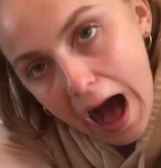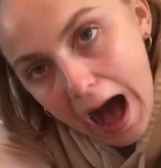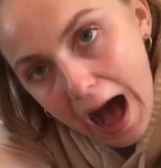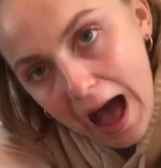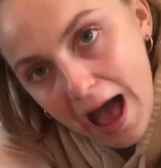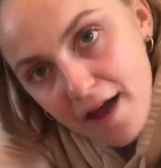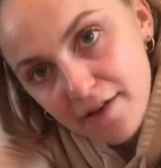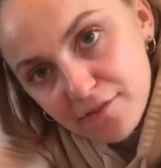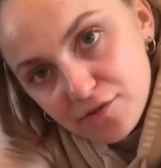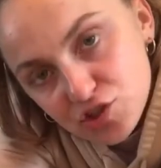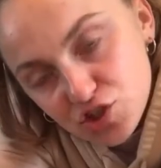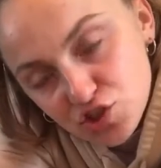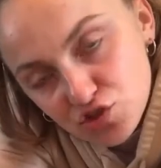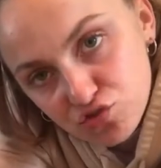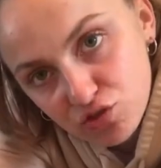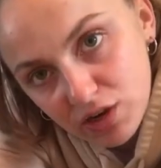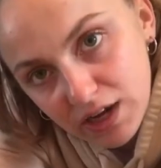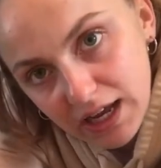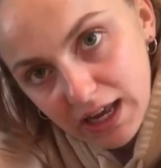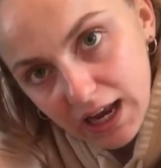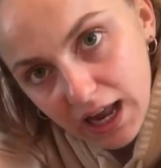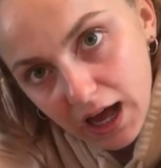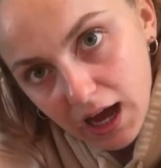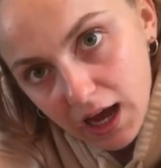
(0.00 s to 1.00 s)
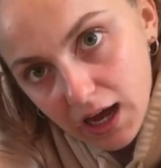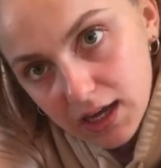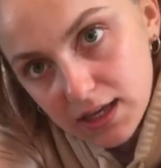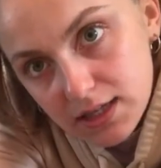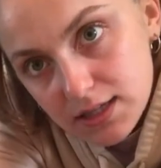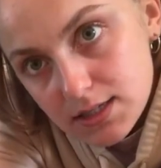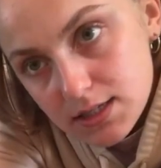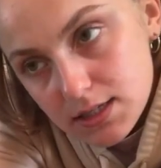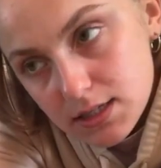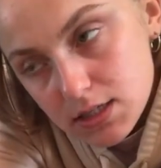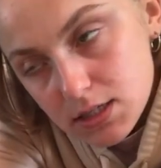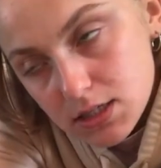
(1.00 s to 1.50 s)
I've just
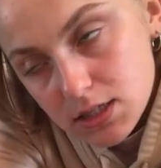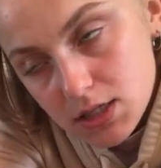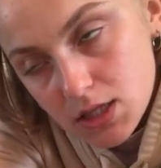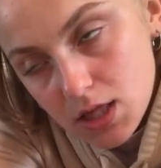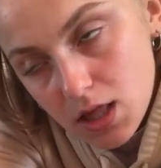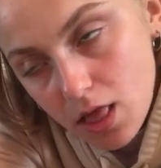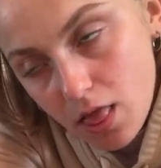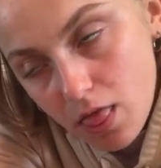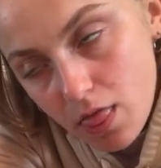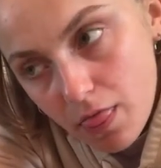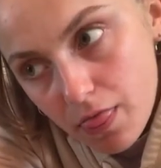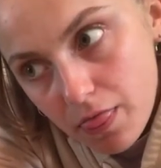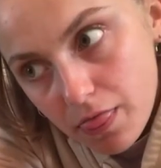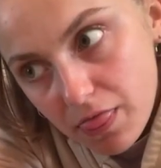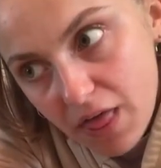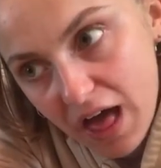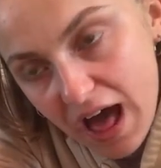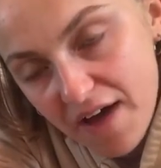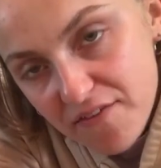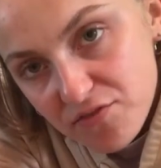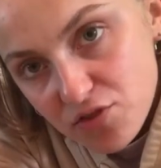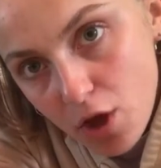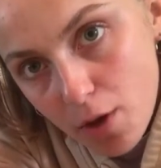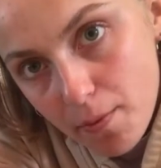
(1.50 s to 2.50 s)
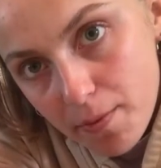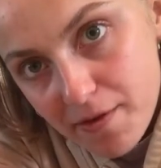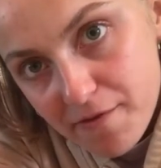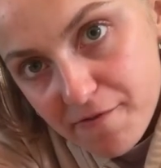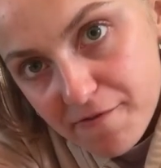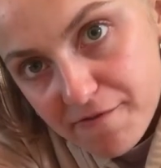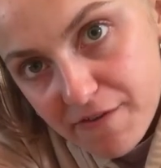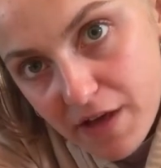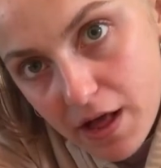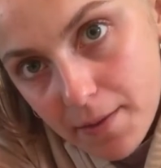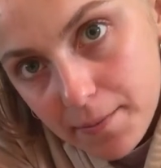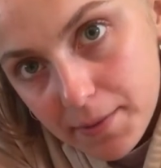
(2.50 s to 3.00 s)
realised that I've not been
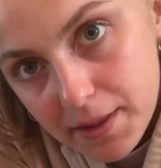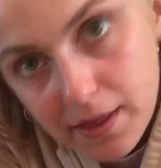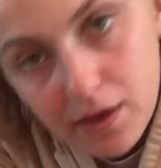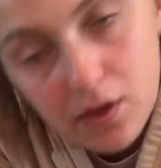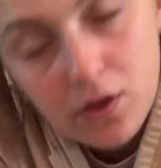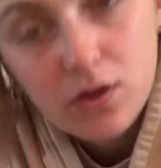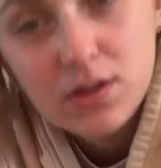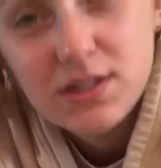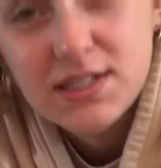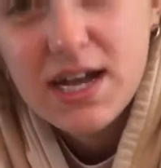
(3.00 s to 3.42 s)
filming that whole